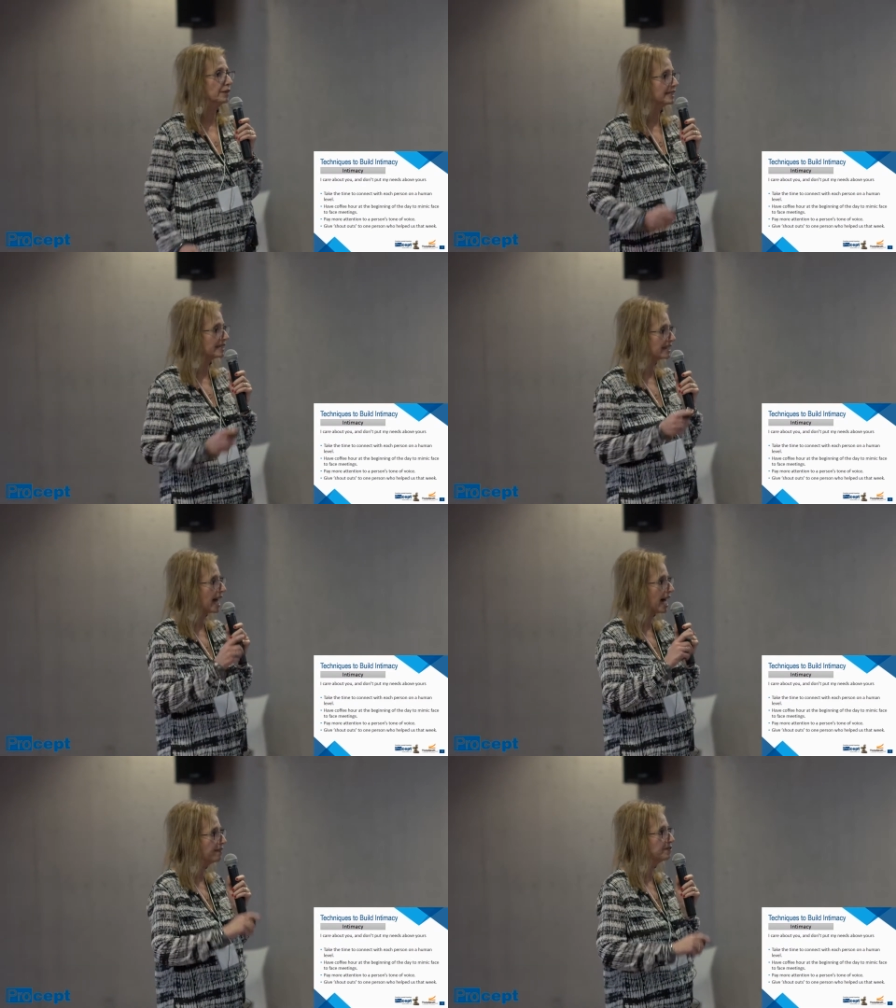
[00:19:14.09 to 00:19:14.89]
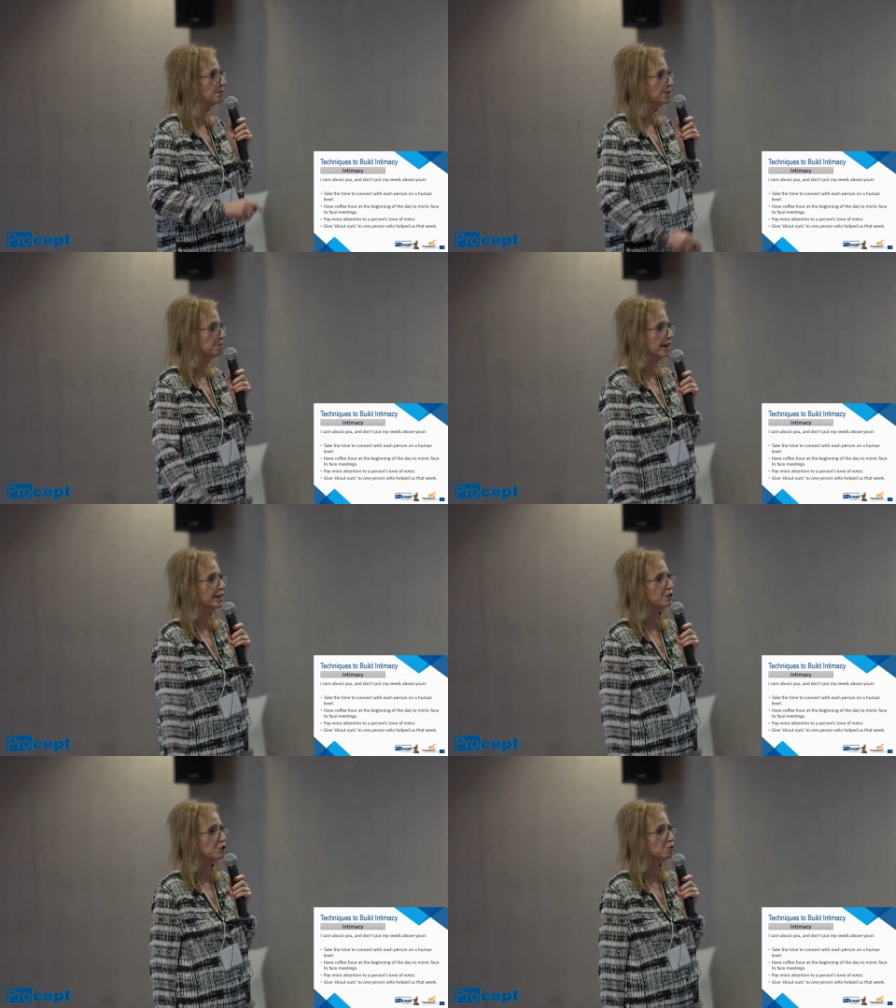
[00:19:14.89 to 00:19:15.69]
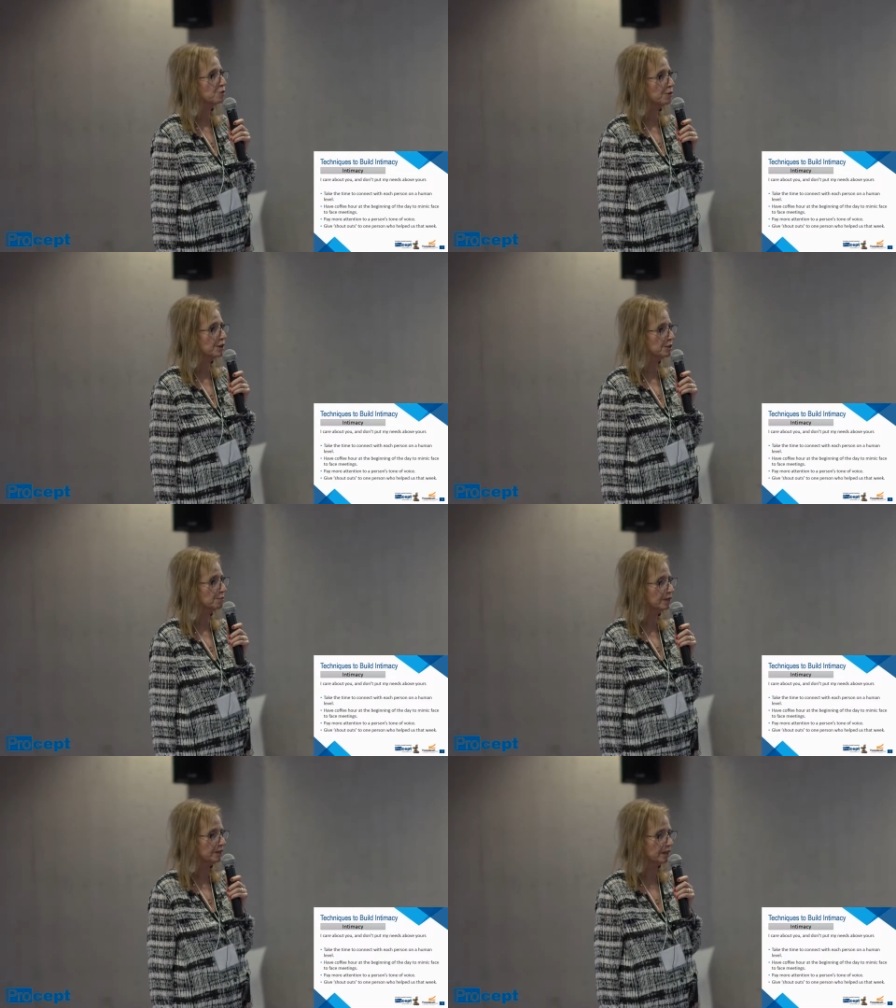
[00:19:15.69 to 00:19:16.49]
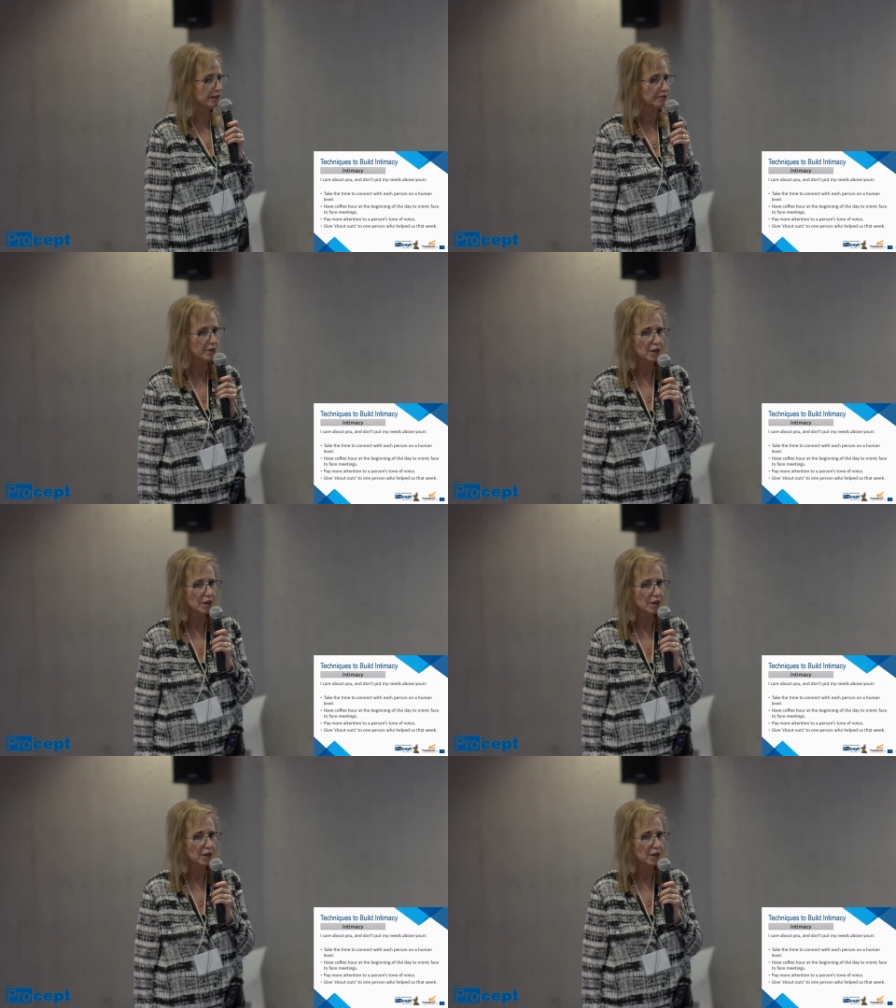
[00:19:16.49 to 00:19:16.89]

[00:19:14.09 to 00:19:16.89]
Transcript: but it doesn't have to be the manager's responsibility.